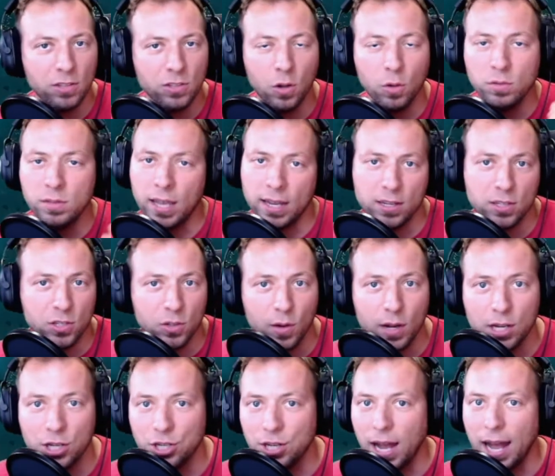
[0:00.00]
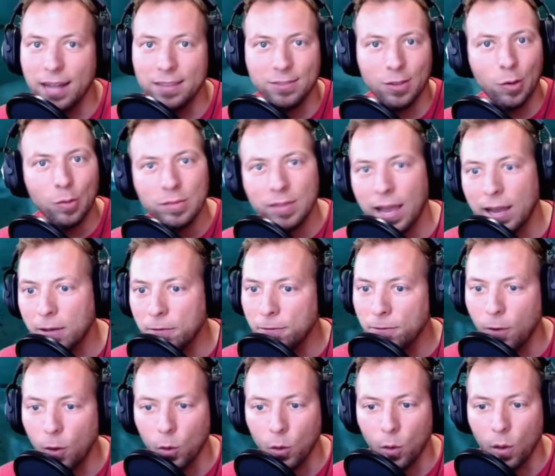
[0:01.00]
Don't take a screenshot, don't take a
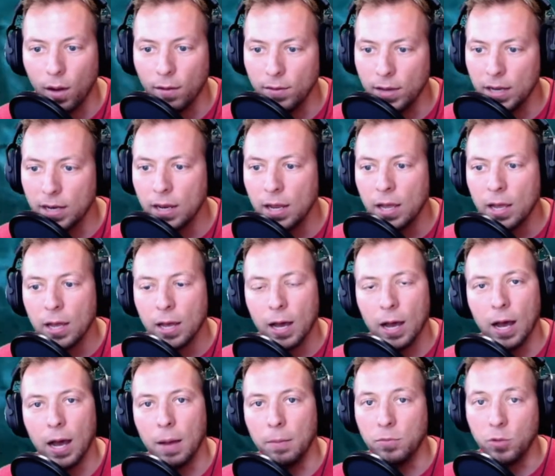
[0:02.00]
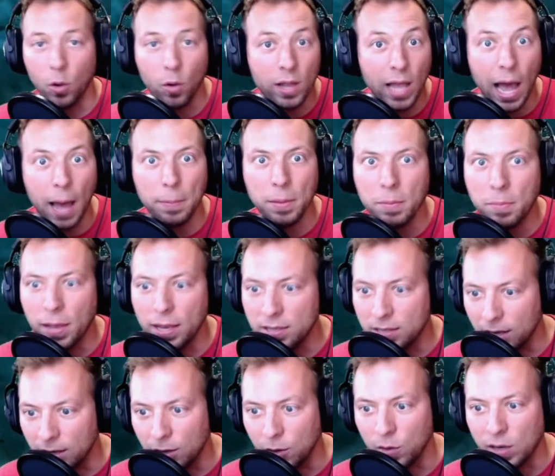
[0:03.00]
photo of it. Don't copy and paste
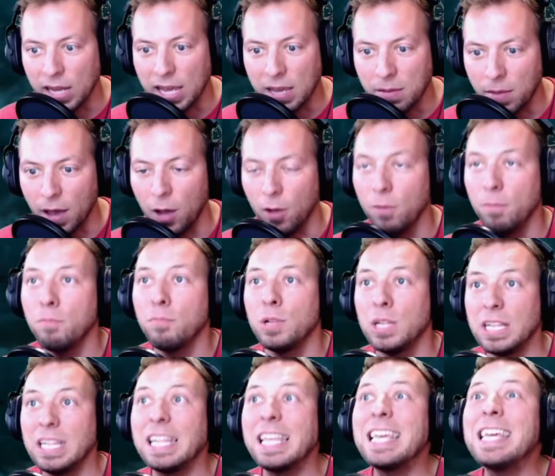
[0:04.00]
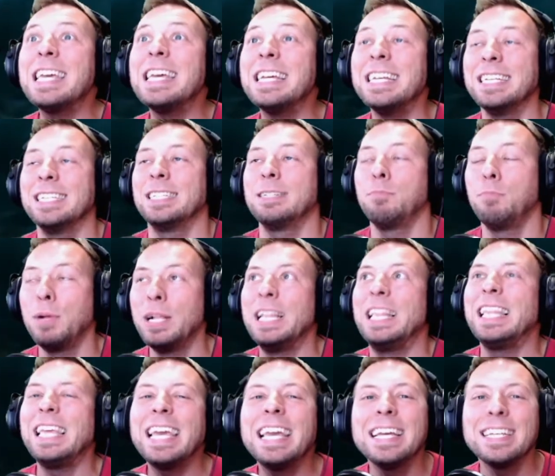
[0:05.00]
it into an email.
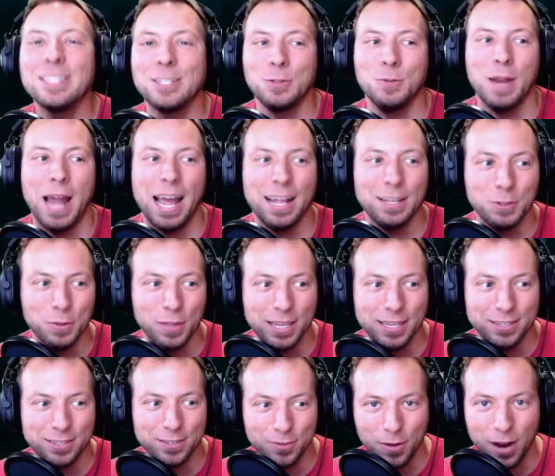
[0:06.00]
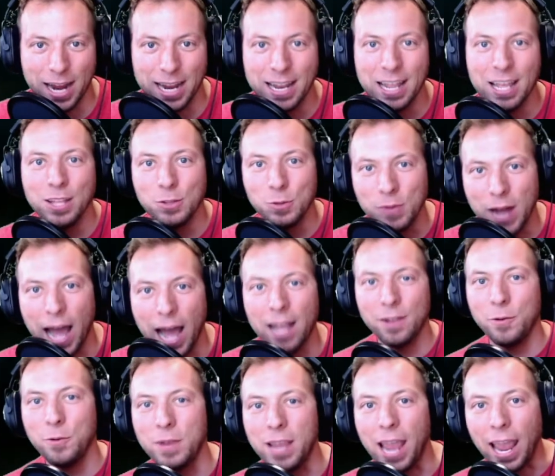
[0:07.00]
Please do not do this, right? Do not
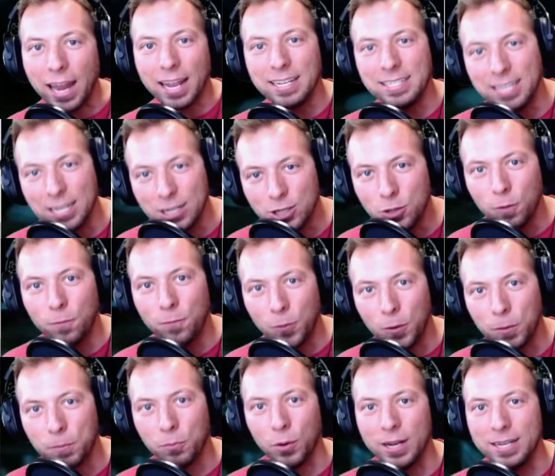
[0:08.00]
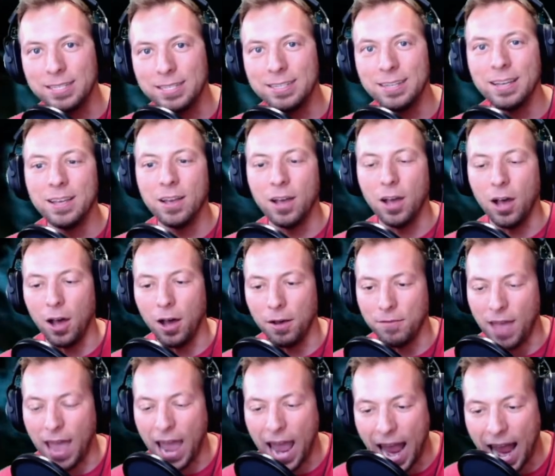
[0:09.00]
create a digital footprint
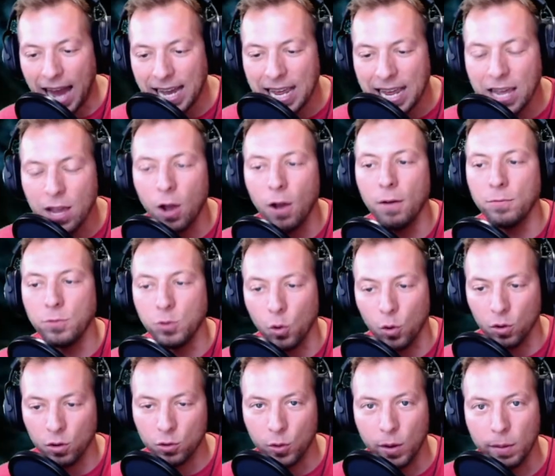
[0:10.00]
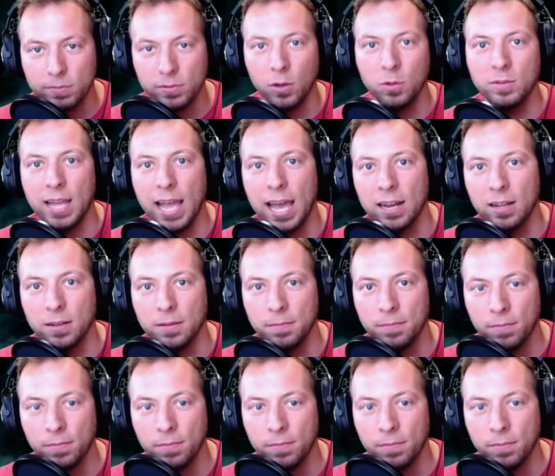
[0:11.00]
of any of your crypto data.